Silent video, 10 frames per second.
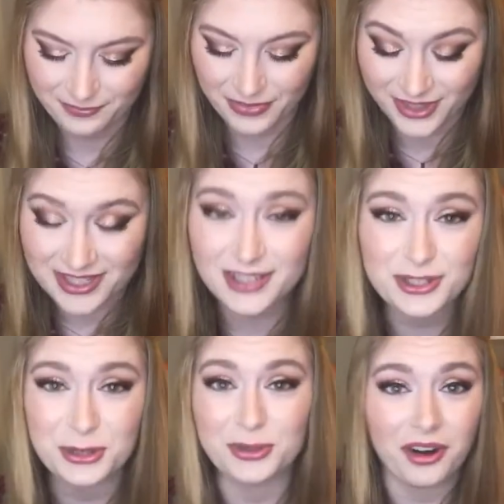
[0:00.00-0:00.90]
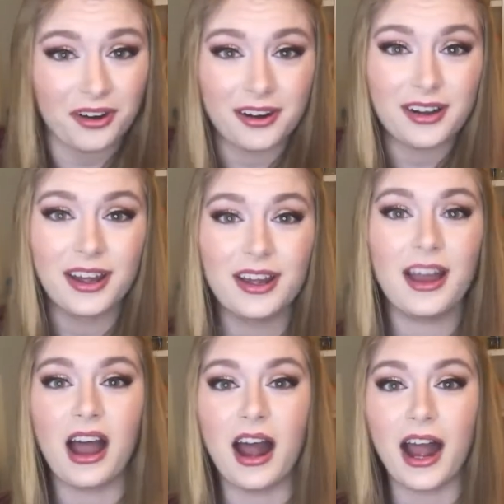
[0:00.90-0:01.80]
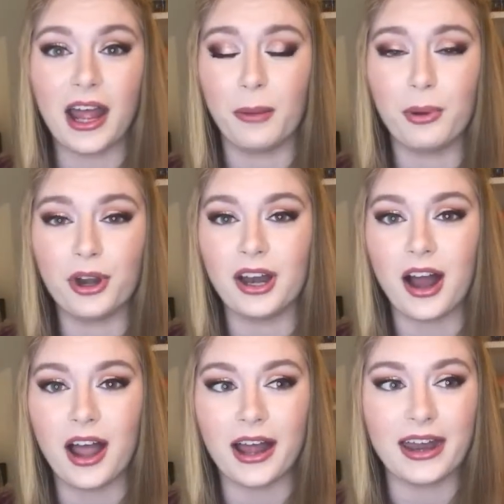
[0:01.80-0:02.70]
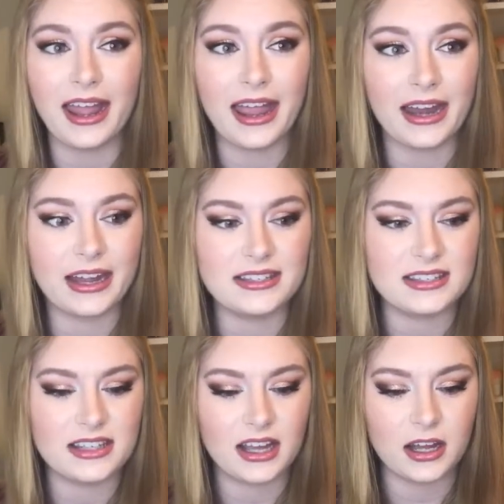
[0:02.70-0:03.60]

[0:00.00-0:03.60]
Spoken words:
This is too dark. I put it on and it's